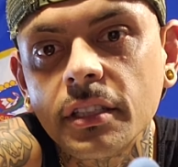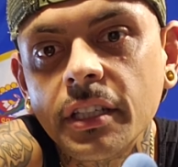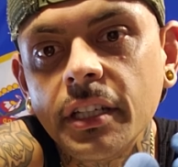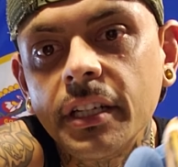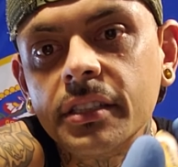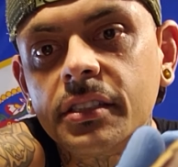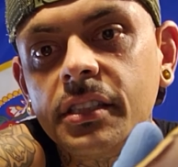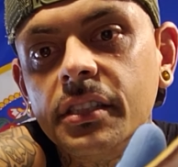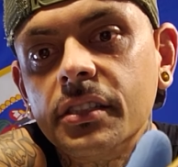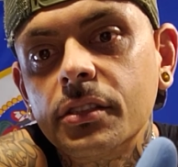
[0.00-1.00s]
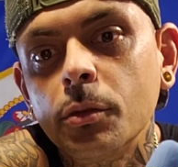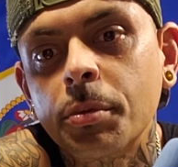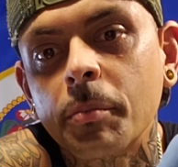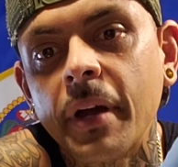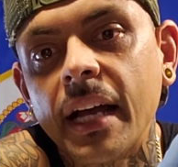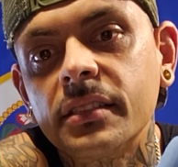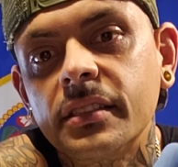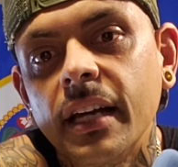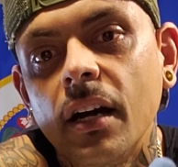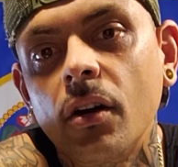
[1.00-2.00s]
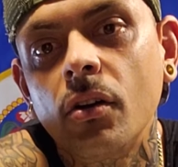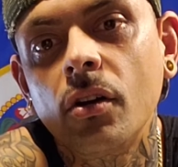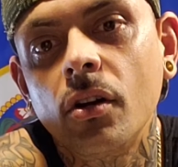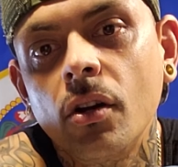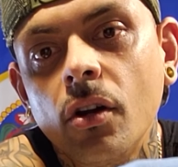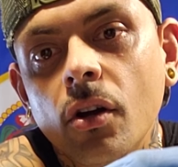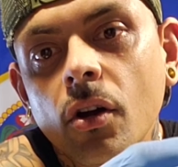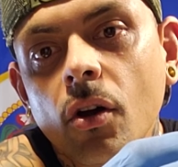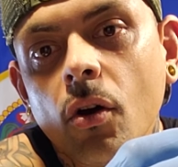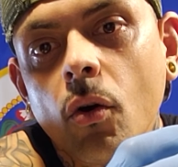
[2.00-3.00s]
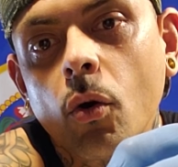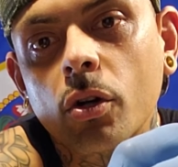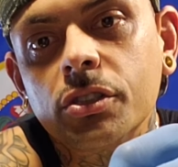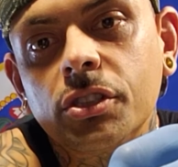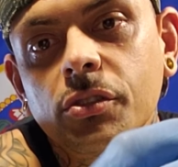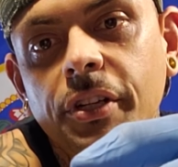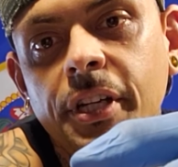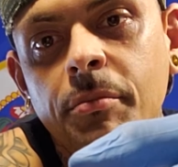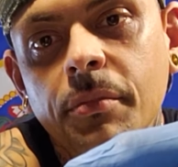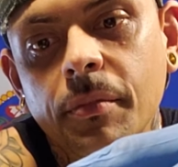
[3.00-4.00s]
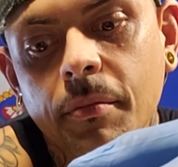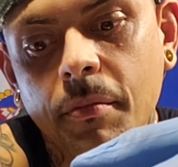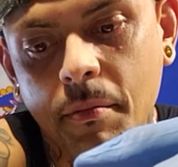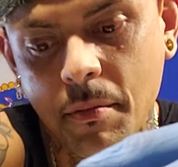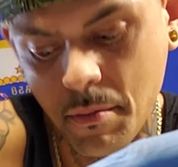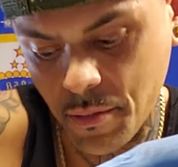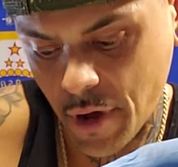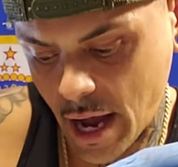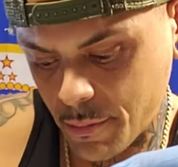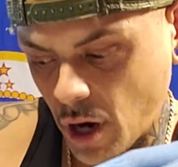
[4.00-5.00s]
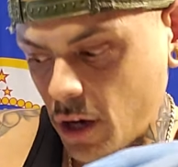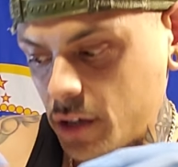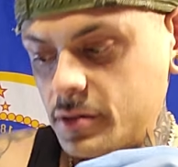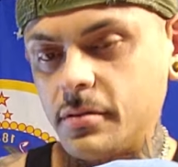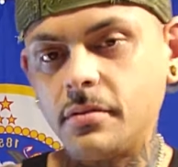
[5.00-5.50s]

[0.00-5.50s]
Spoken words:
He is the super pastel orange dream piebald.